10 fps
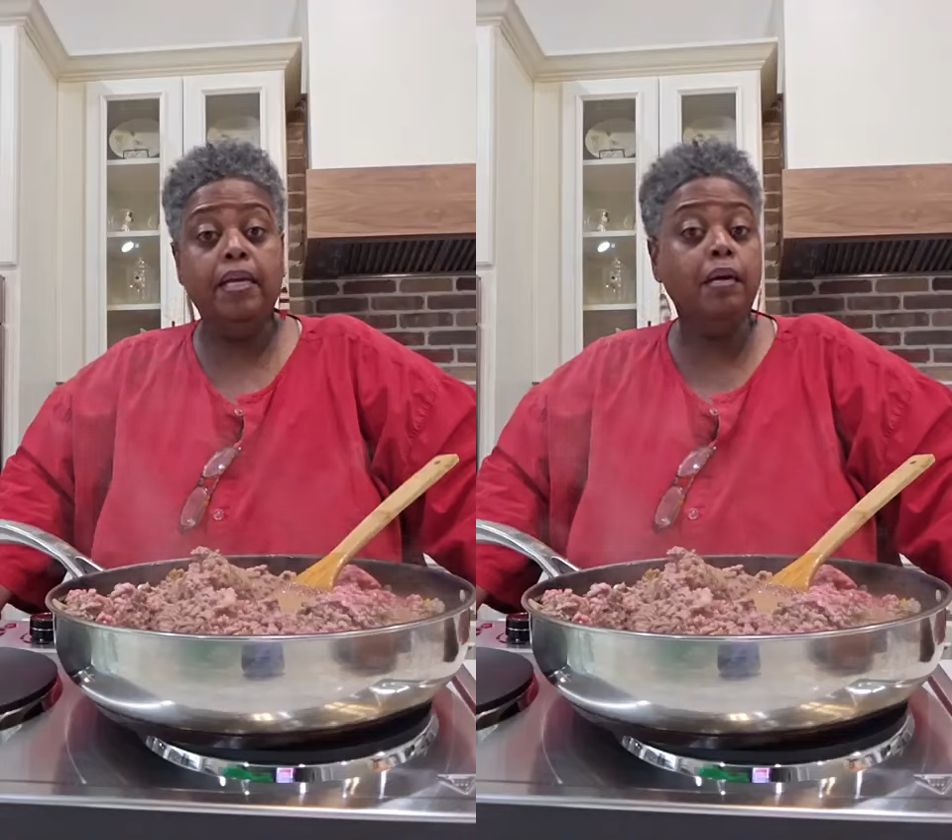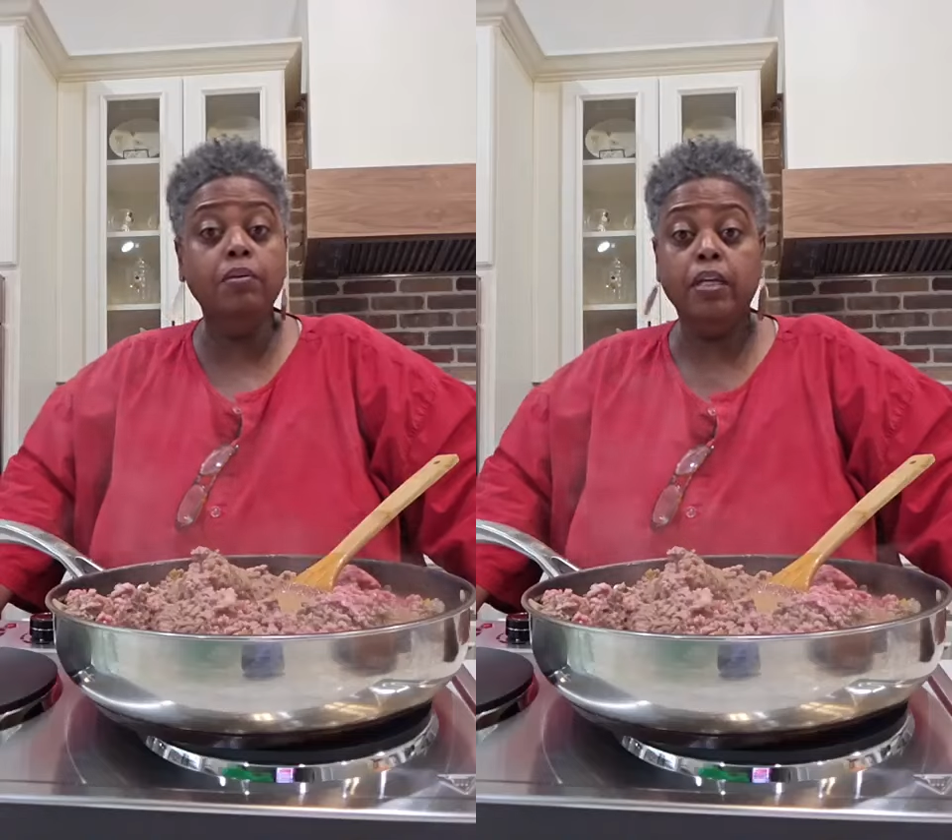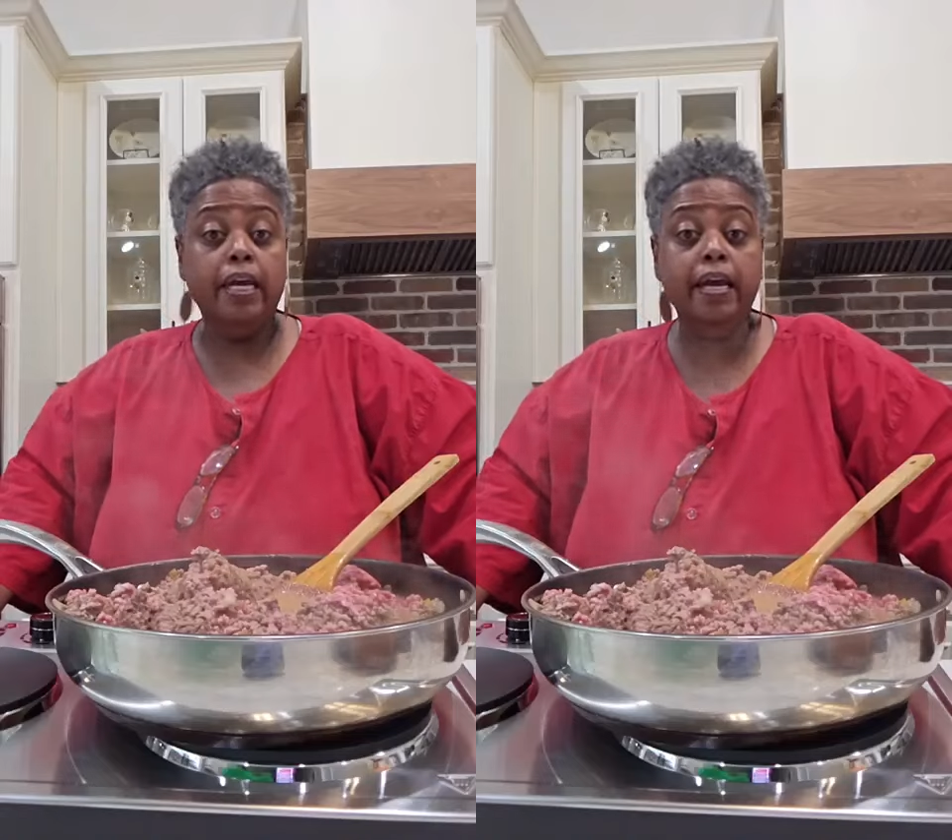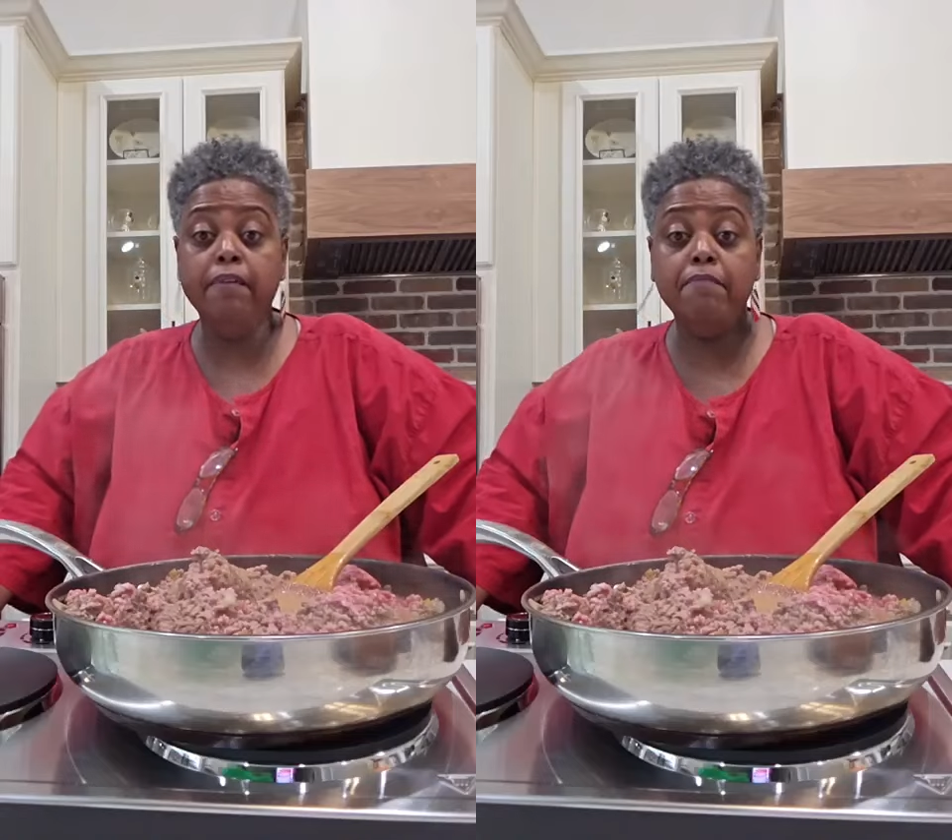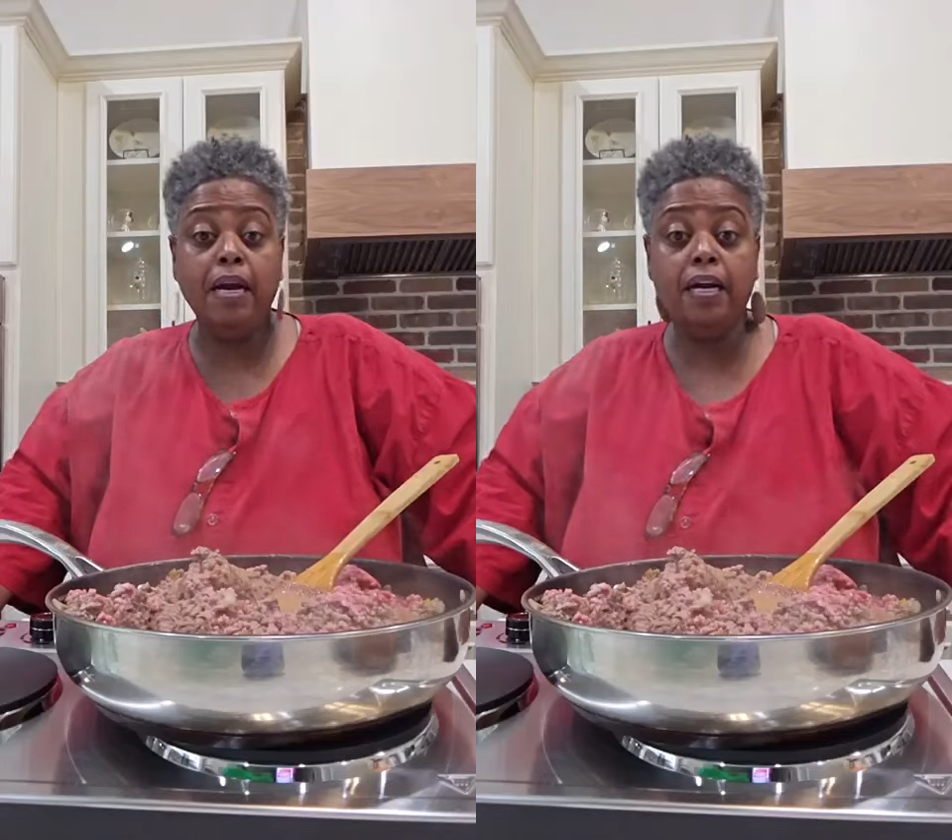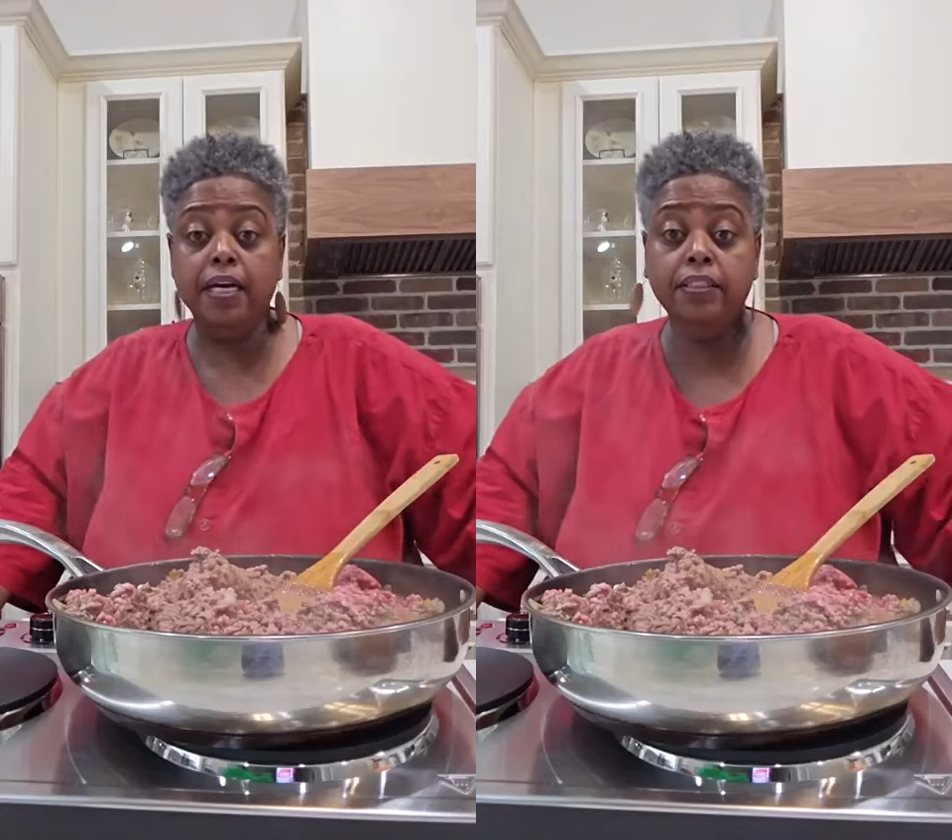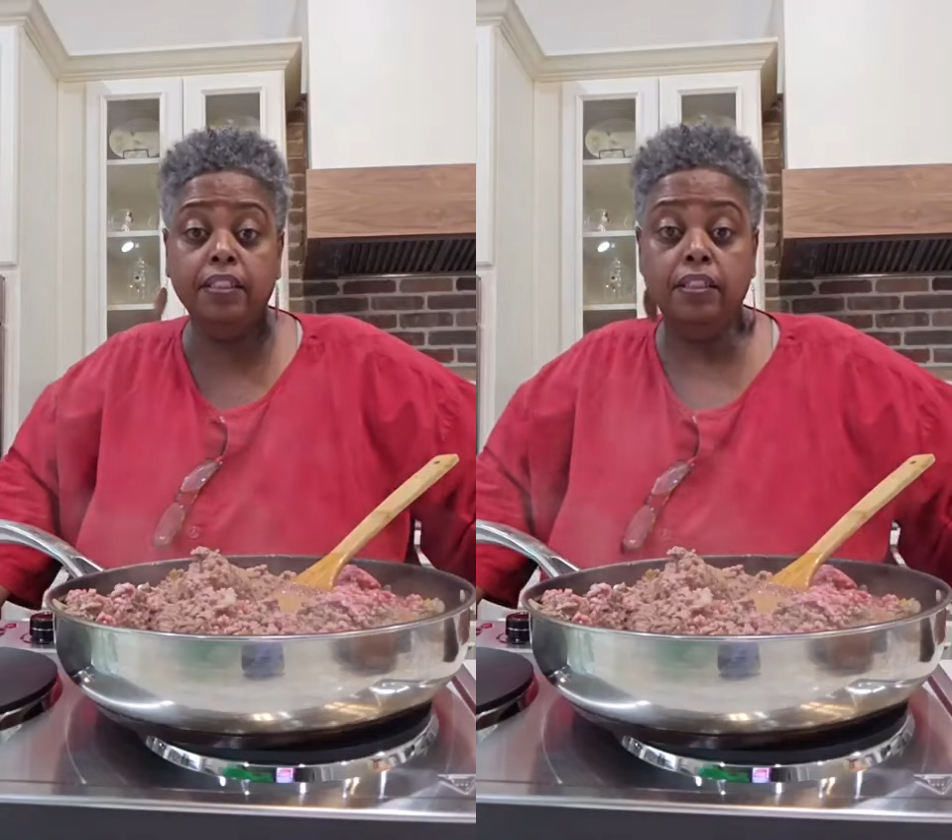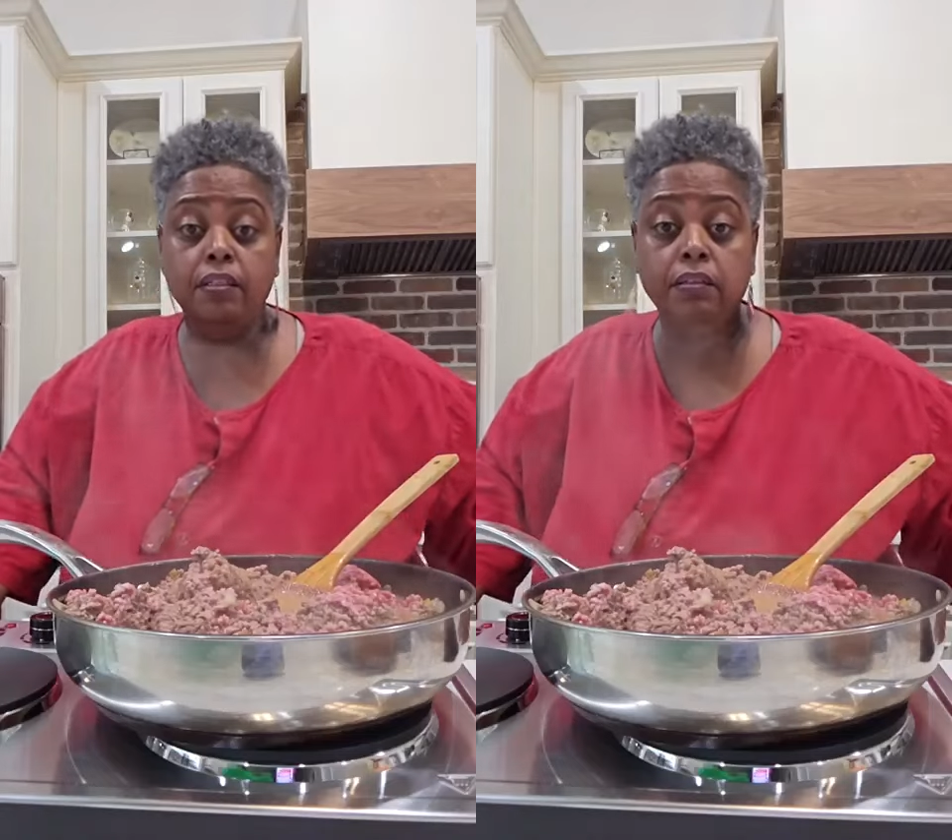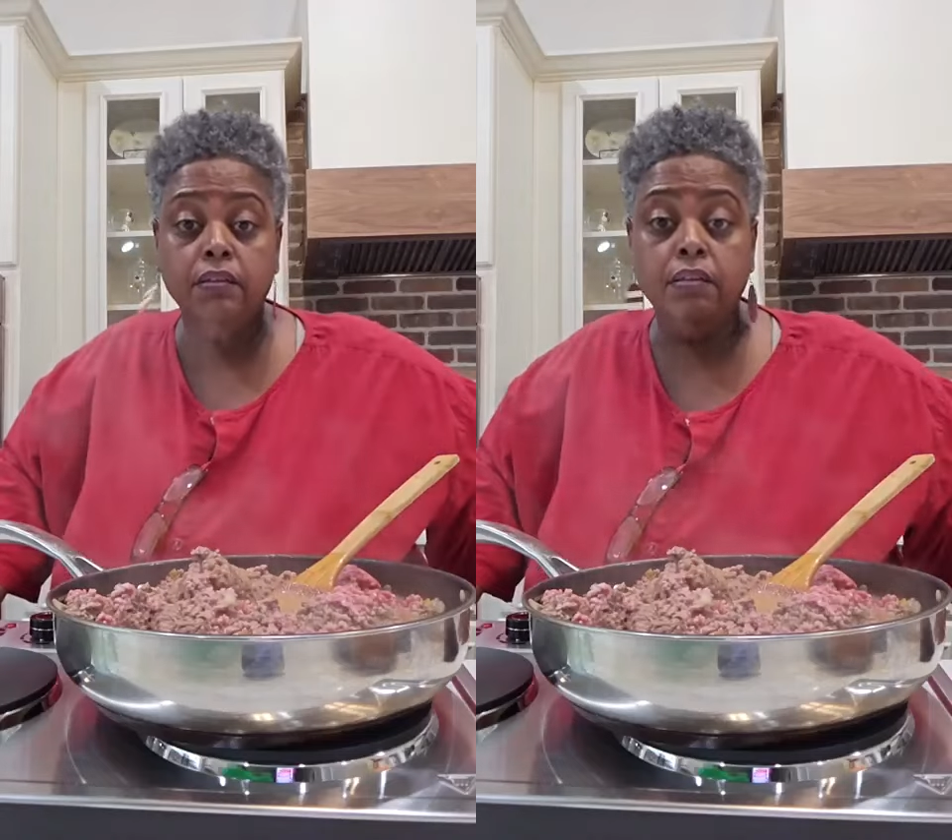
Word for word: and I'm going to have my content.